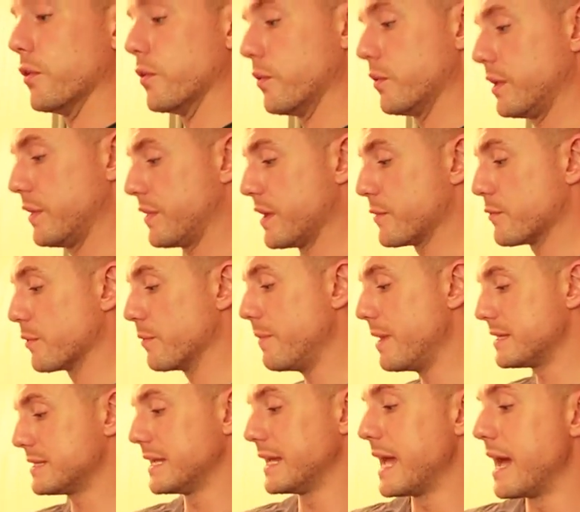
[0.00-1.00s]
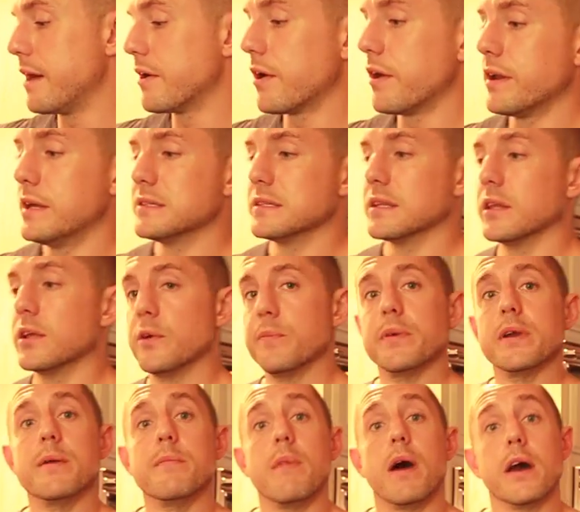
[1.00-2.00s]
The only thing we're missing out on is a little
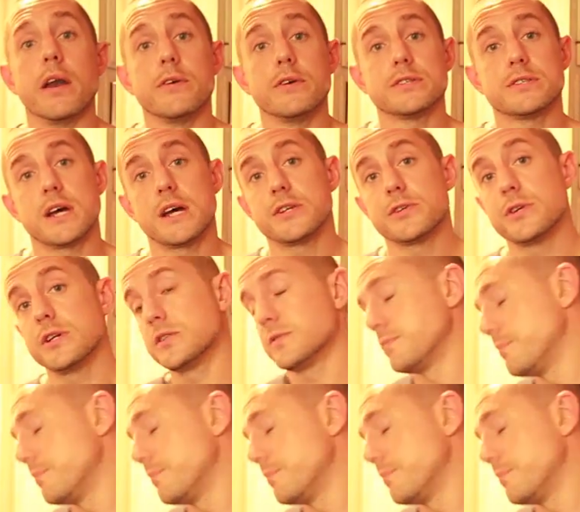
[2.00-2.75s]
bit of monounsaturates,